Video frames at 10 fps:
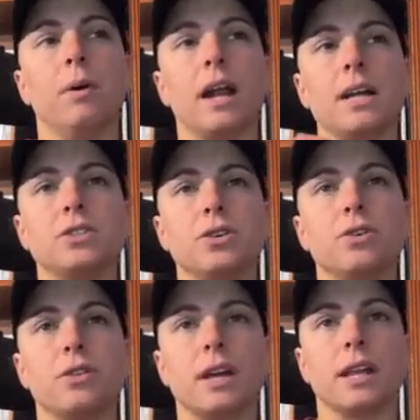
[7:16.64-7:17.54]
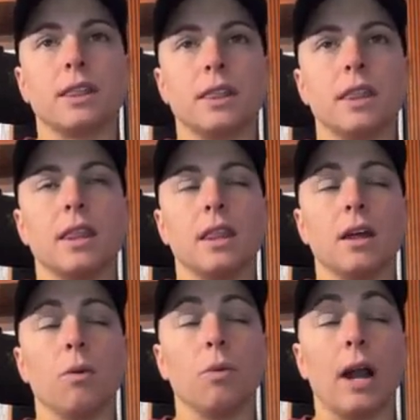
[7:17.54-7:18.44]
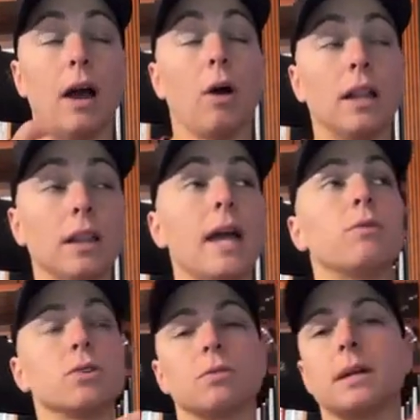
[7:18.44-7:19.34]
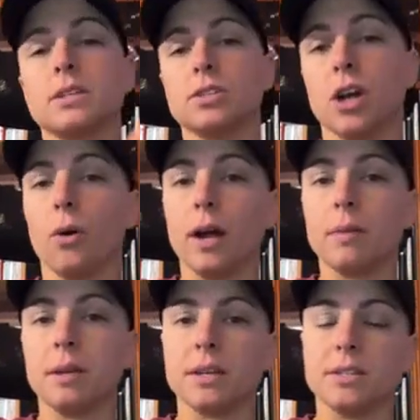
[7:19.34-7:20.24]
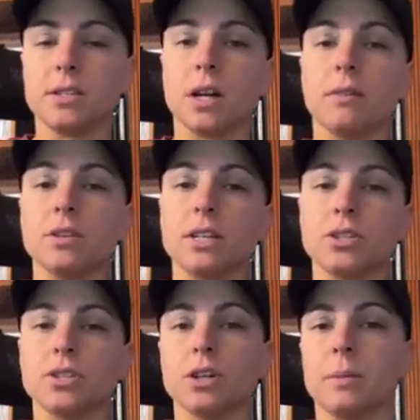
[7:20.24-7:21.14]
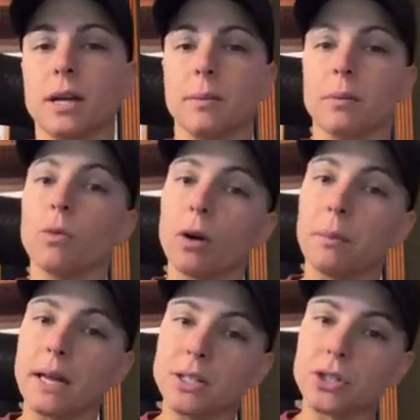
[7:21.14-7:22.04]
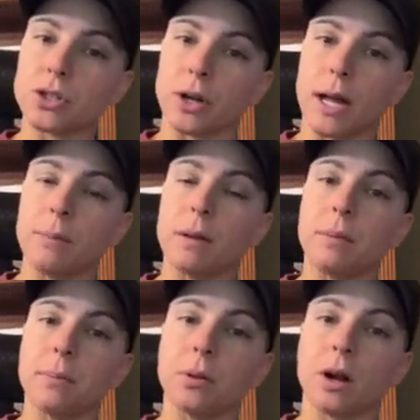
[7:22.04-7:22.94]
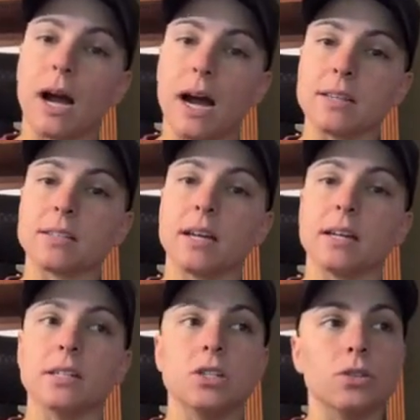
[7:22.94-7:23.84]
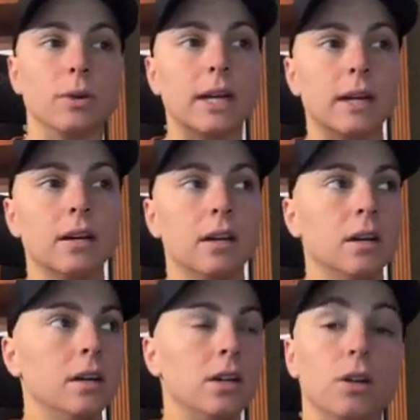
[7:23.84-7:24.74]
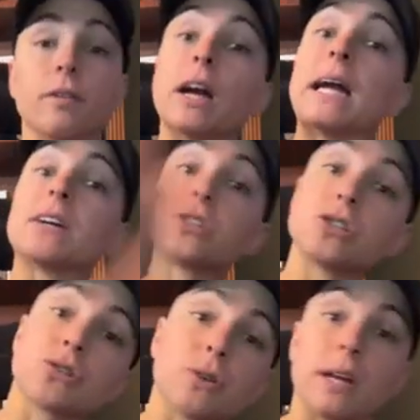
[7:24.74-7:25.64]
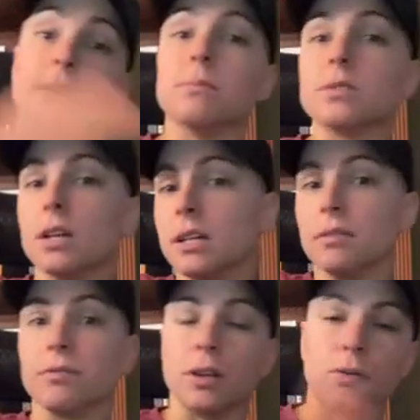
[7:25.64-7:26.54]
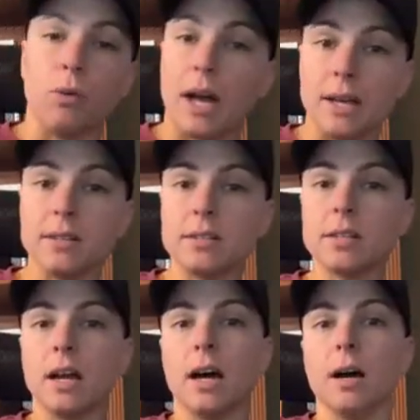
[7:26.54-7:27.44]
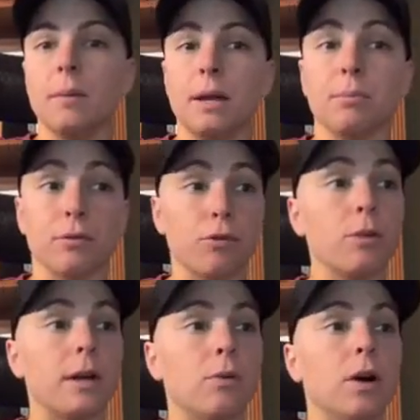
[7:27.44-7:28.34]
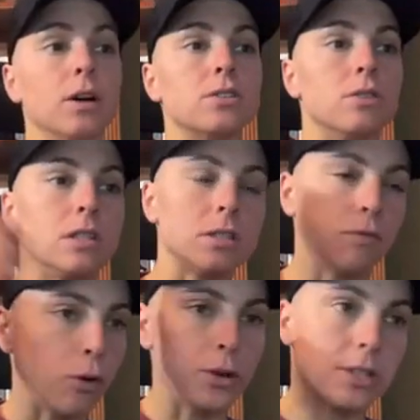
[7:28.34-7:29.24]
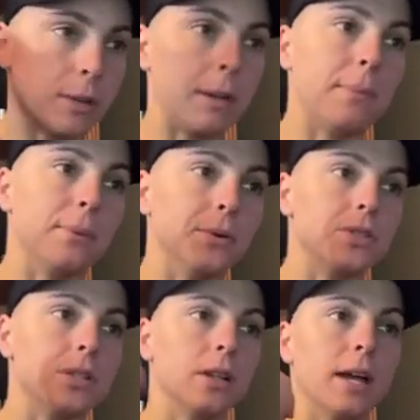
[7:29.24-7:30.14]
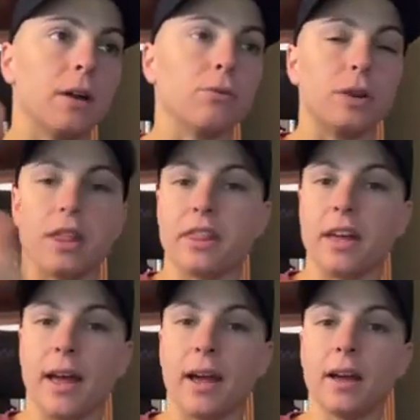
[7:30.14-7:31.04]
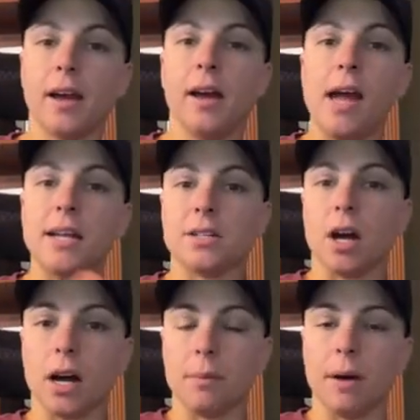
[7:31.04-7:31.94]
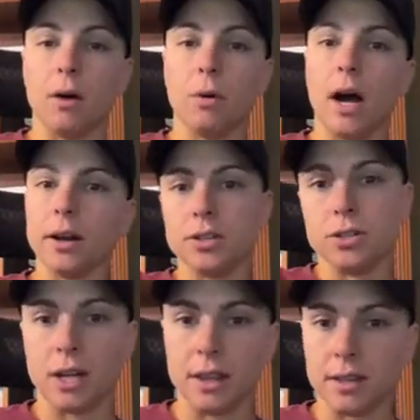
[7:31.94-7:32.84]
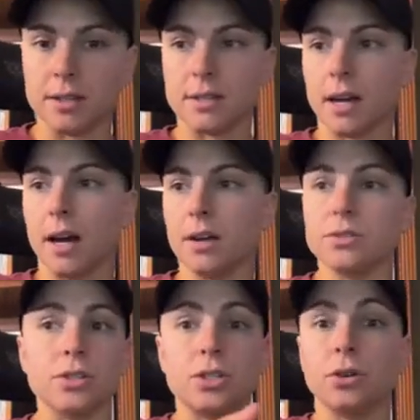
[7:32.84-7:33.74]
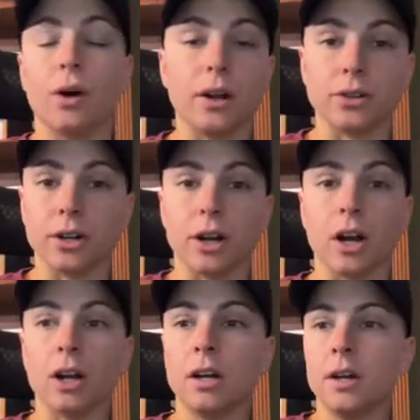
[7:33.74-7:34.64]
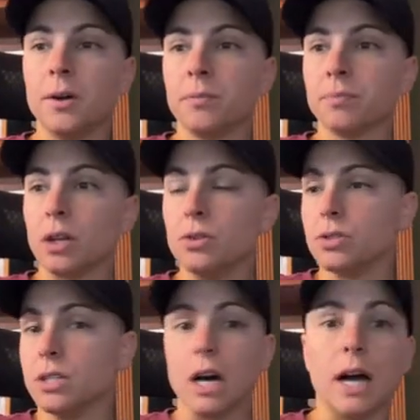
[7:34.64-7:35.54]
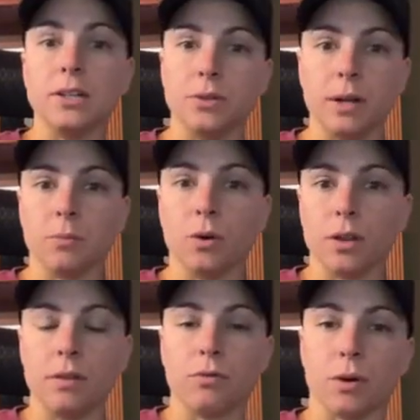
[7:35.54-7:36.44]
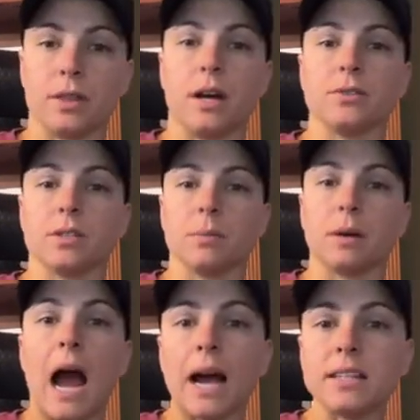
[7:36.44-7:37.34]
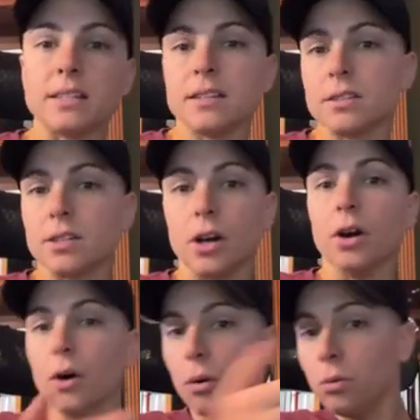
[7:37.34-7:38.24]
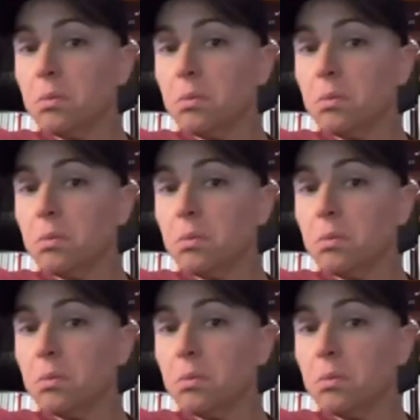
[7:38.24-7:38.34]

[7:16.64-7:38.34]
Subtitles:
But I do think what I like where swimming's going, because these conversations are becoming more mainstream and people are asking and doing, very extreme different ways and performing well. So it's forcing people to like rethink and talk about, well, how did you get this guy who's a 200er who's not doing more than 4,000 a practice go